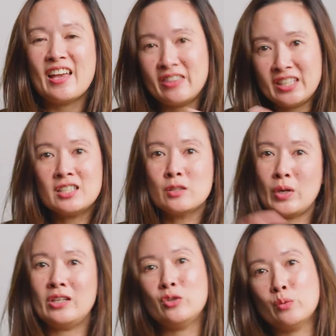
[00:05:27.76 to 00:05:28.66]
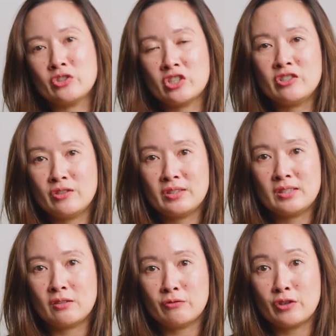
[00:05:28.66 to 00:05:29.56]
and this is when you'll want to
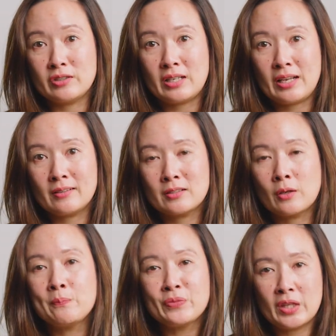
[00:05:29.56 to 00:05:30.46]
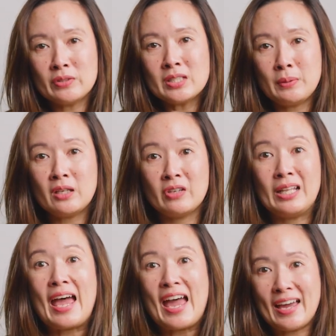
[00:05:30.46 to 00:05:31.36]
use the frozen eggs. So there is a bit of a
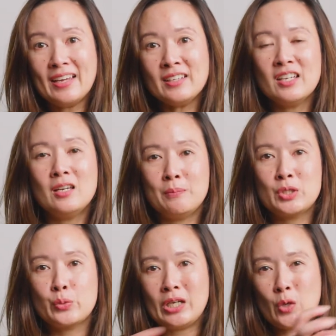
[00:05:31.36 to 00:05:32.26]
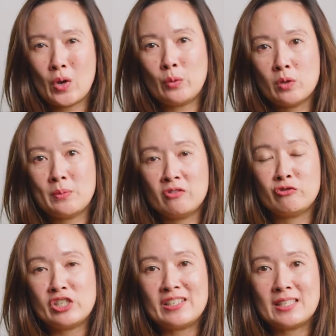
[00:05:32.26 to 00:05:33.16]
lag between when women
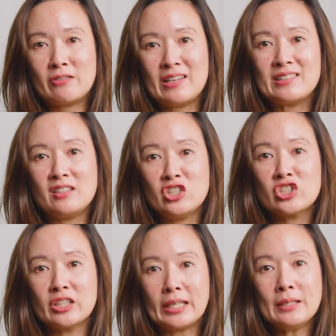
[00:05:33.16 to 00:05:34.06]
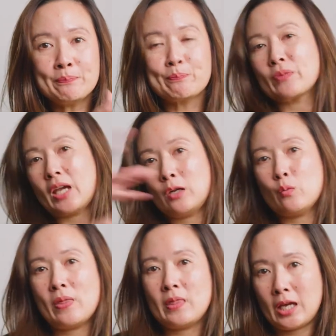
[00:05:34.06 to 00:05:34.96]
freeze their eggs initially and
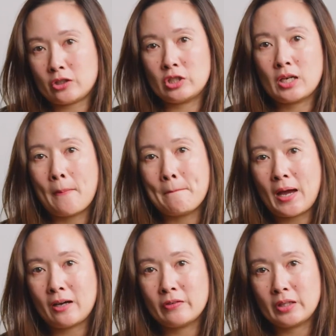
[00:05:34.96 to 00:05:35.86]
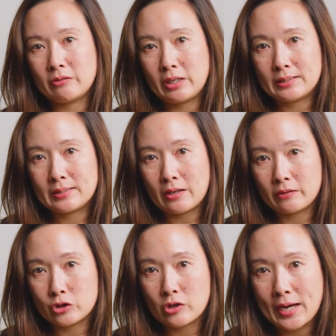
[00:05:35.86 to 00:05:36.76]
when they actually come back for their eggs down
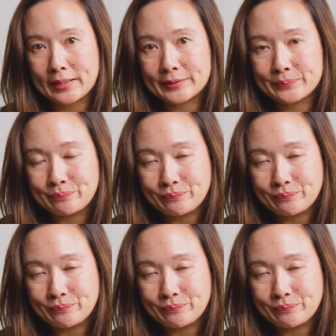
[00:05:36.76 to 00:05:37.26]
the track.